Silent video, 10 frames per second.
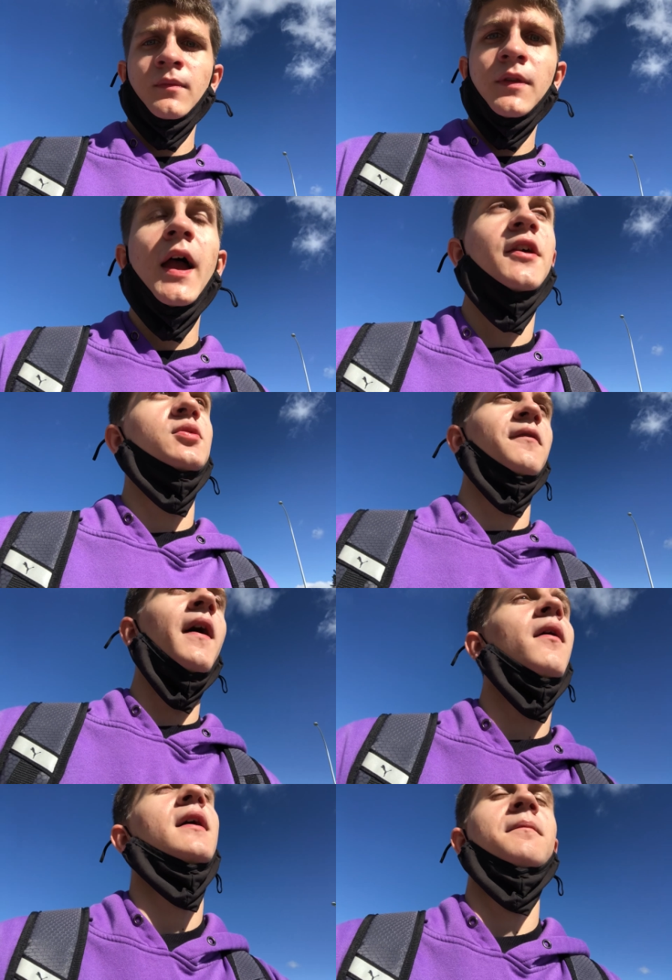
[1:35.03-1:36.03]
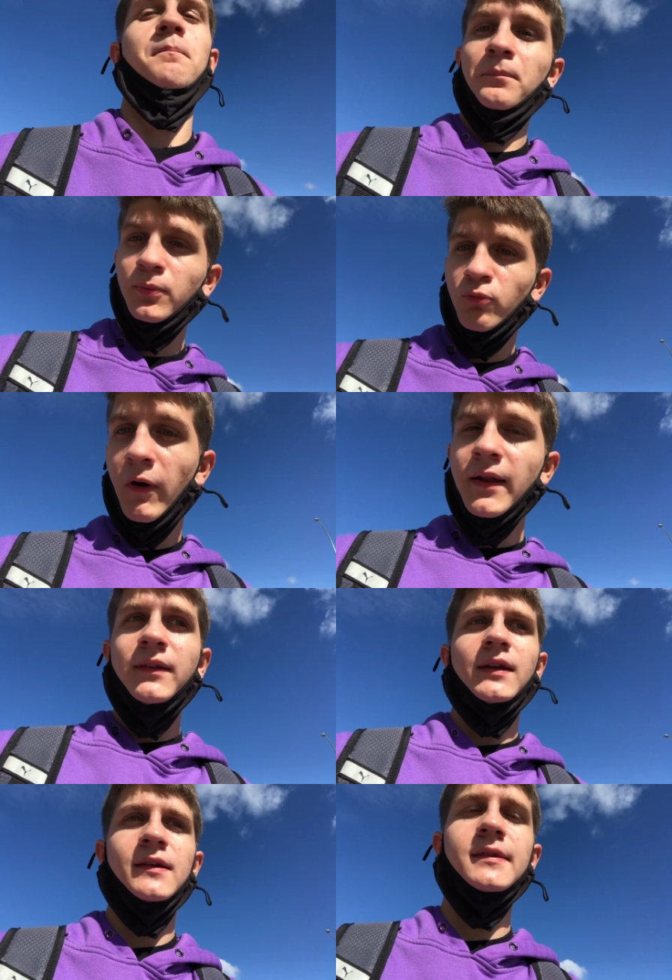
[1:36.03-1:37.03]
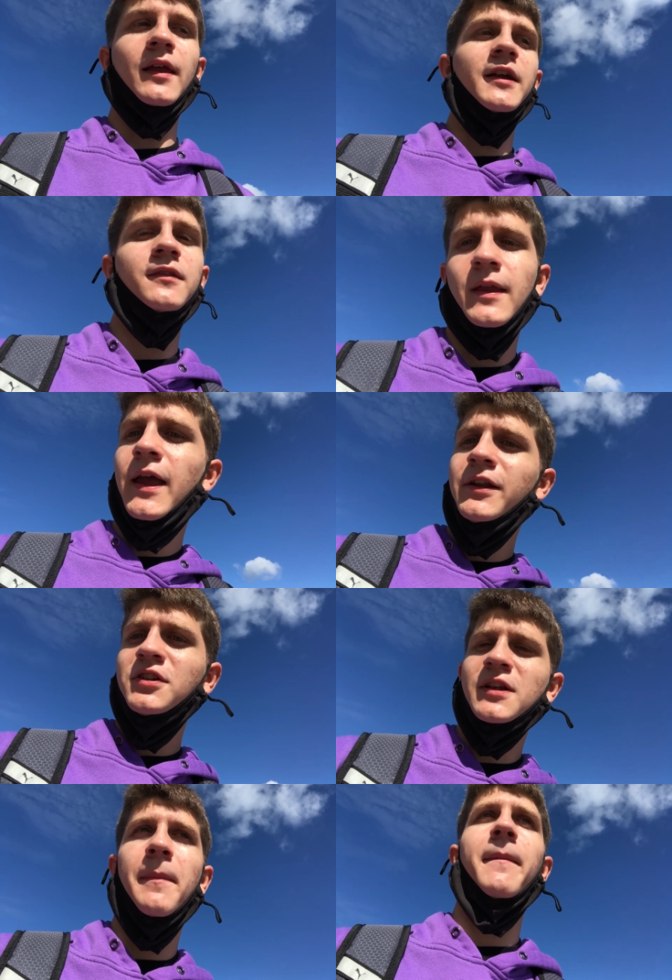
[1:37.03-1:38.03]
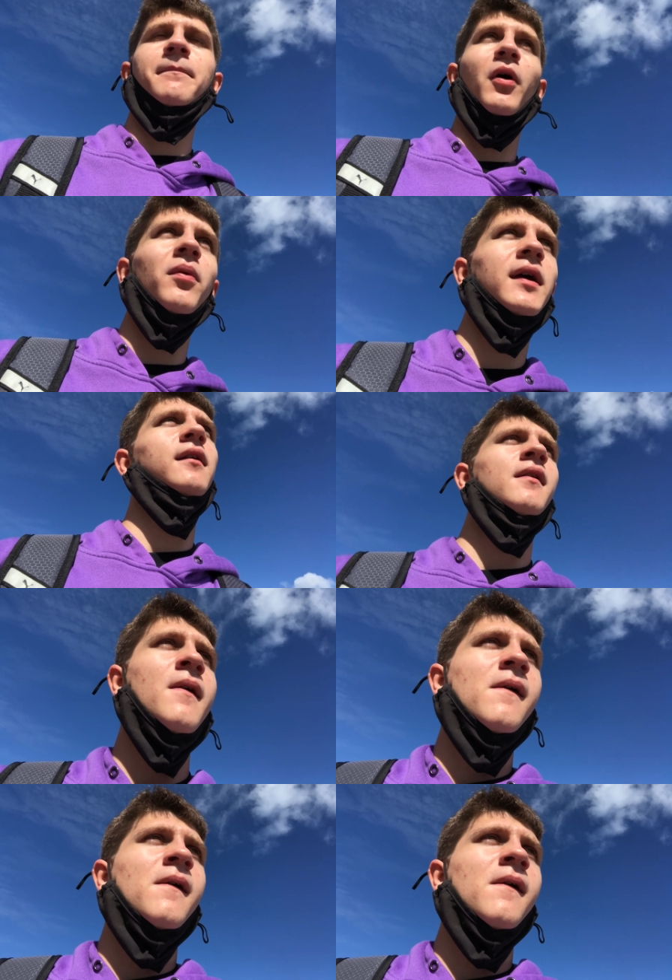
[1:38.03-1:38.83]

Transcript: yeah, so I found a red DS Lite. The hinge is a bit broken,